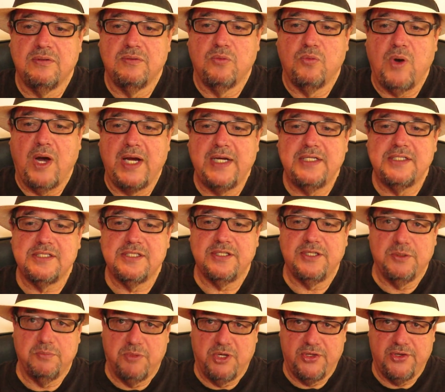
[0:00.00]
why
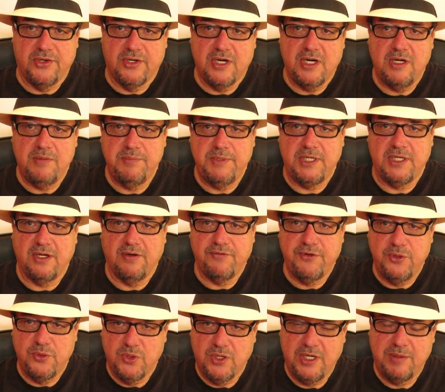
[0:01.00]
doesn't your mother come here
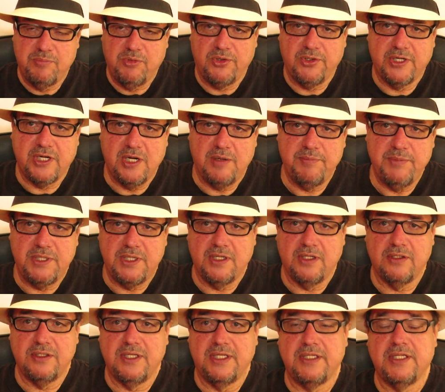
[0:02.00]
if you were able to come
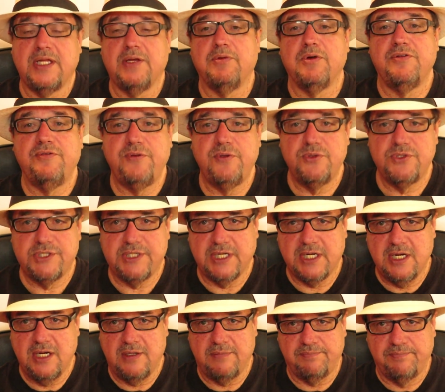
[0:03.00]
here? They refuse to
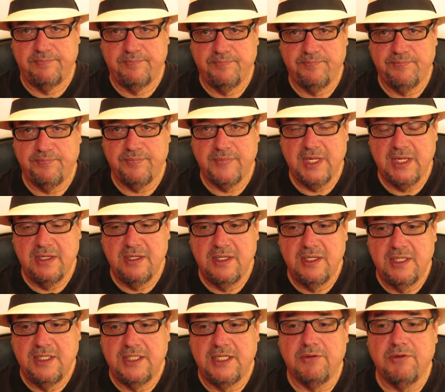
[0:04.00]
come.
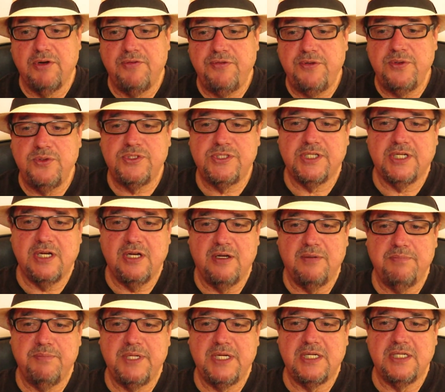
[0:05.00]
They refuse to
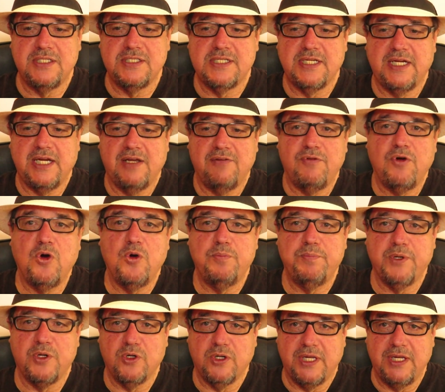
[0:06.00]
come because they have
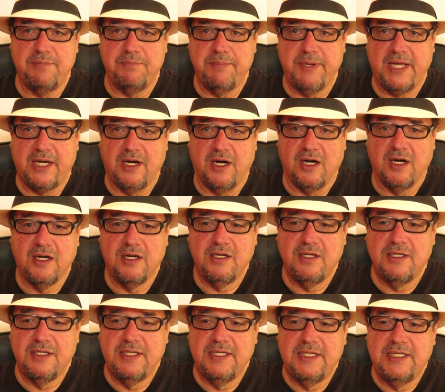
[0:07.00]
hope it'll get better.
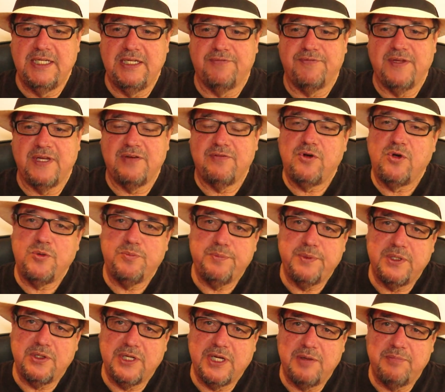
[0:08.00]
If they have
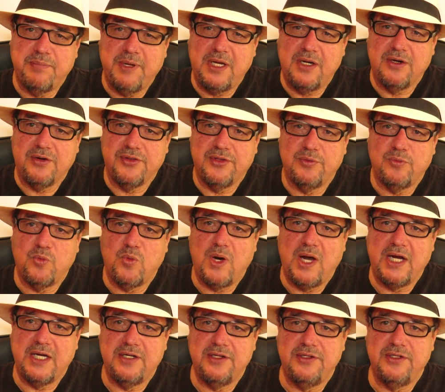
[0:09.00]
hope it'll get better, then
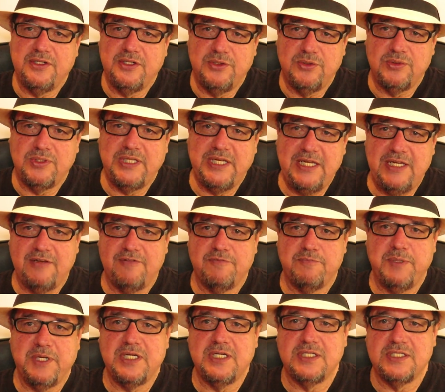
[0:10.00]
why do you
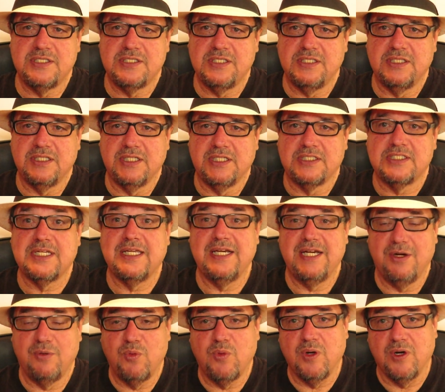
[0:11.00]
leave? Because it's
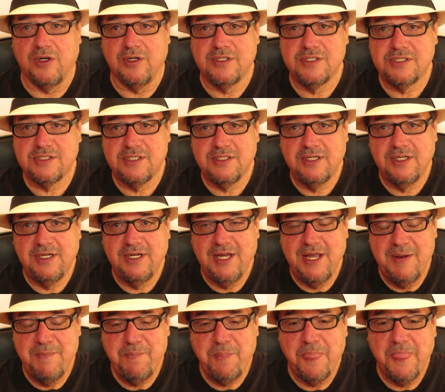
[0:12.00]
getting worse.
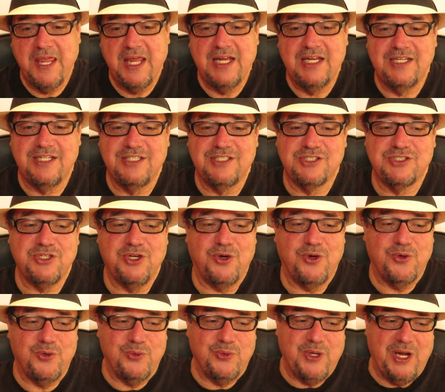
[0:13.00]

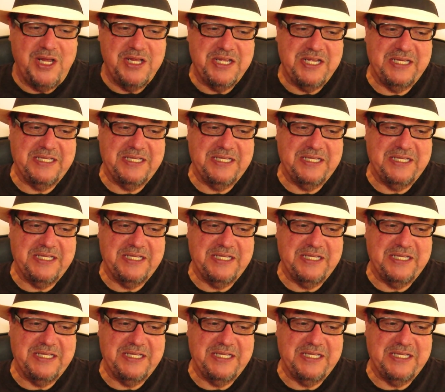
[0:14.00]
So